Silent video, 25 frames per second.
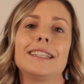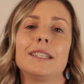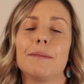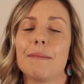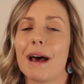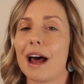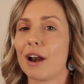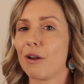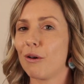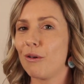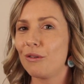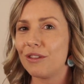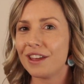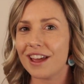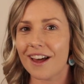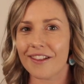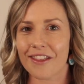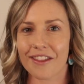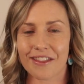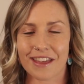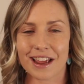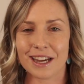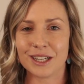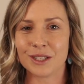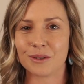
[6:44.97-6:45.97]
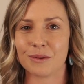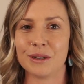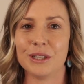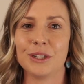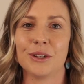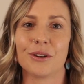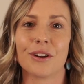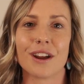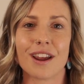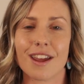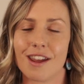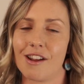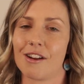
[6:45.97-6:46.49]
about all the other things we do
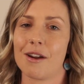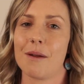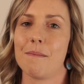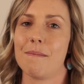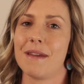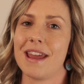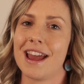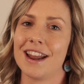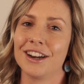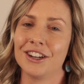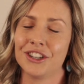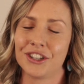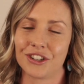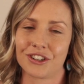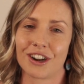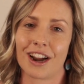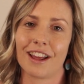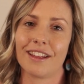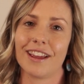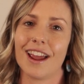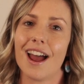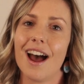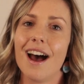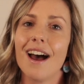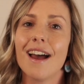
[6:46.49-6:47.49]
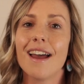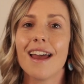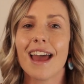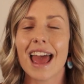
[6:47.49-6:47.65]
here at BN Australia,